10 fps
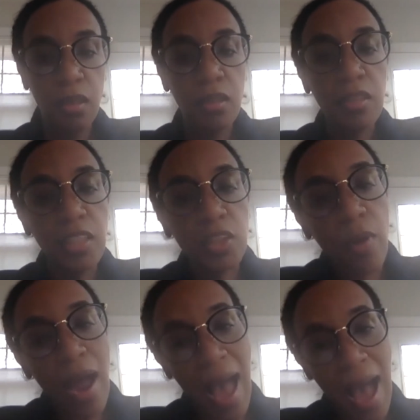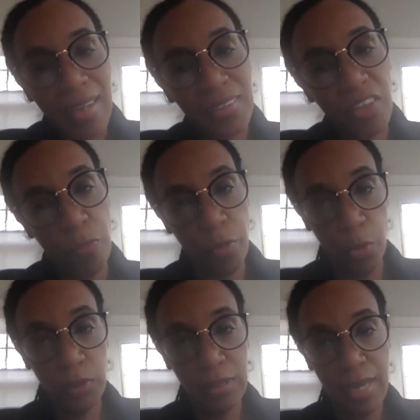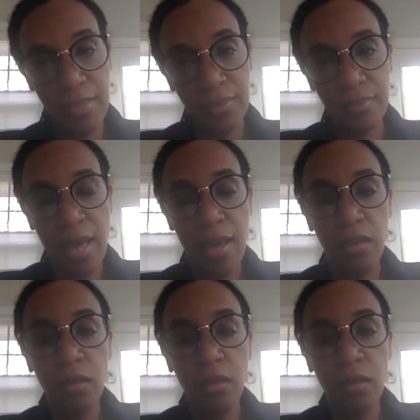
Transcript: These were acts of protest that